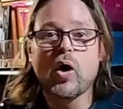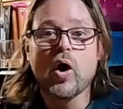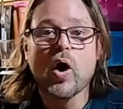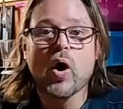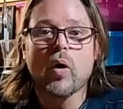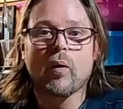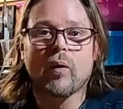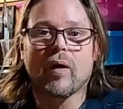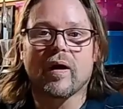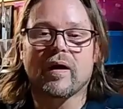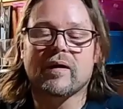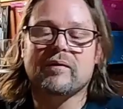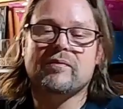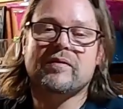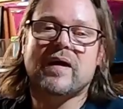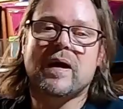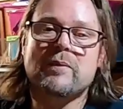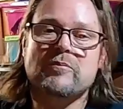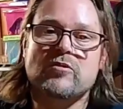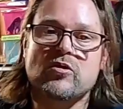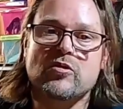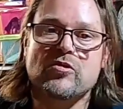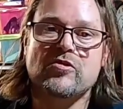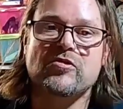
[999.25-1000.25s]
All right, I've come
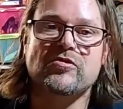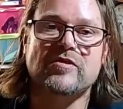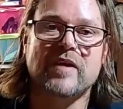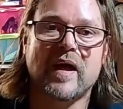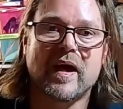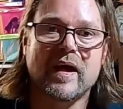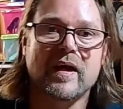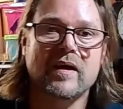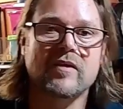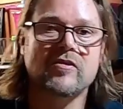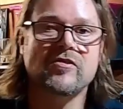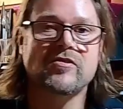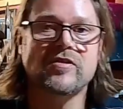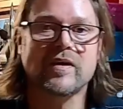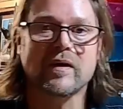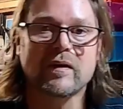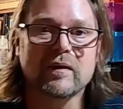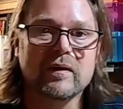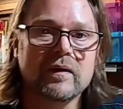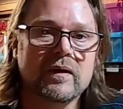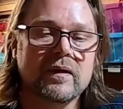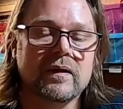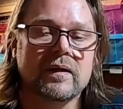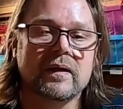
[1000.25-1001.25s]
to a
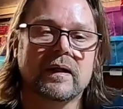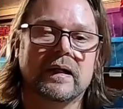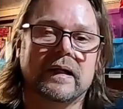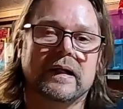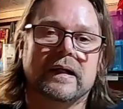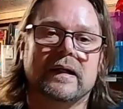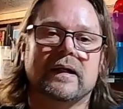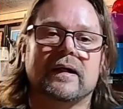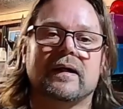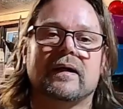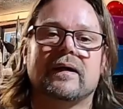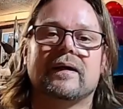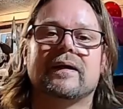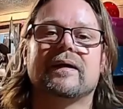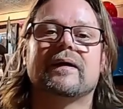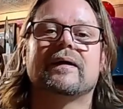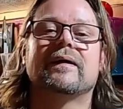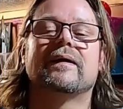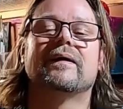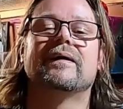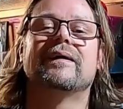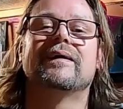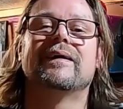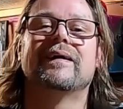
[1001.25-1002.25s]
standstill. I
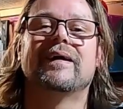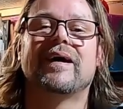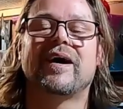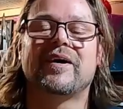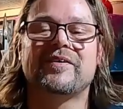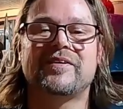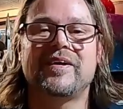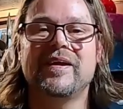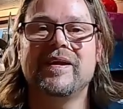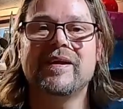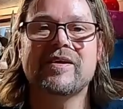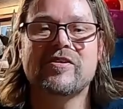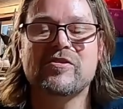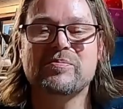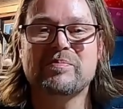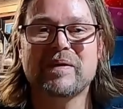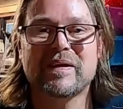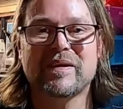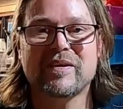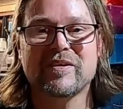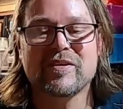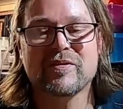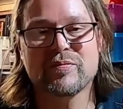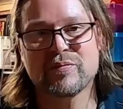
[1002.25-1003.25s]
didn't
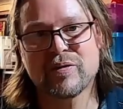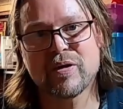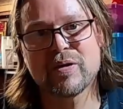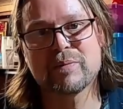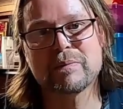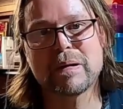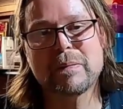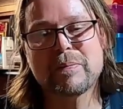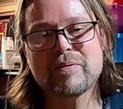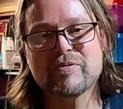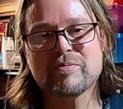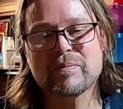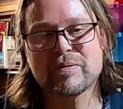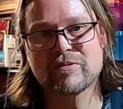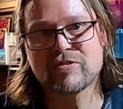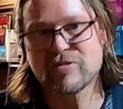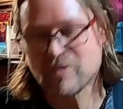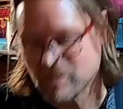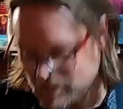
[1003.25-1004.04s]
expect it to foam up as much as